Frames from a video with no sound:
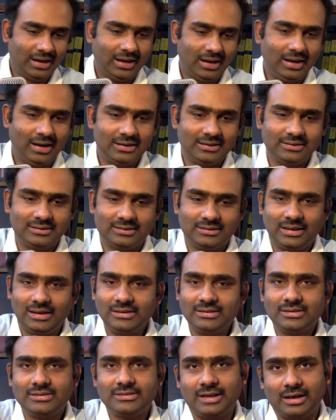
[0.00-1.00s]
and
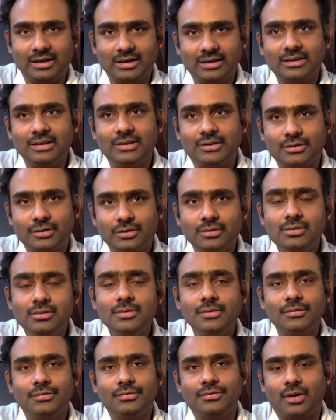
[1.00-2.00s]
that's generically true
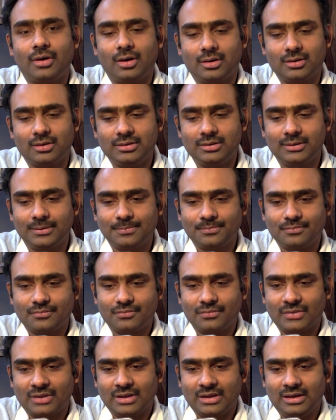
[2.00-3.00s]
for
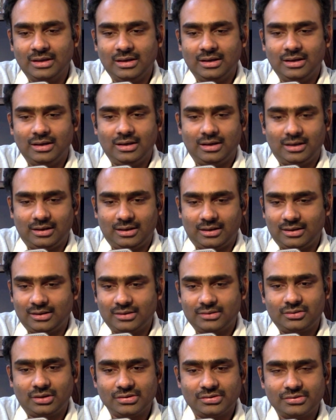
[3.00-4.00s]
uh,
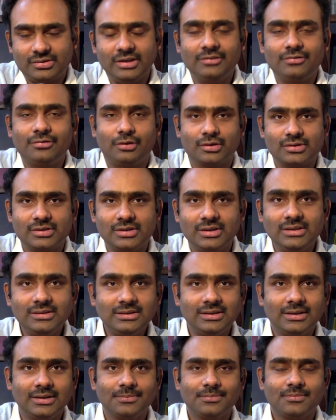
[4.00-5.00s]
constraint
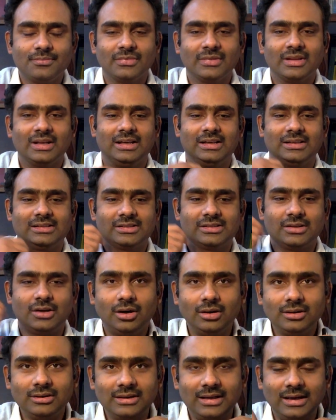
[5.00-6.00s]
forces it's
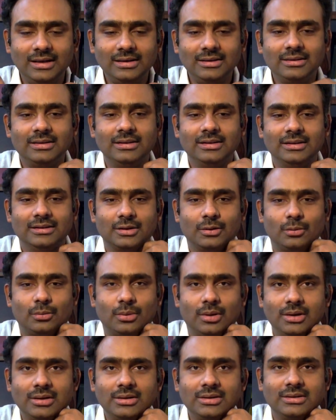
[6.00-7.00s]
not that the
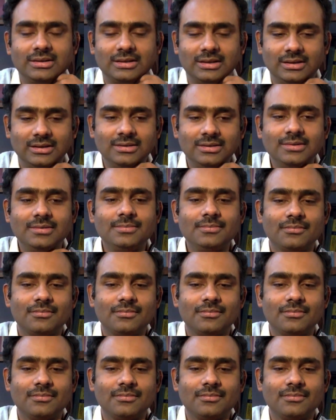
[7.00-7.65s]
work done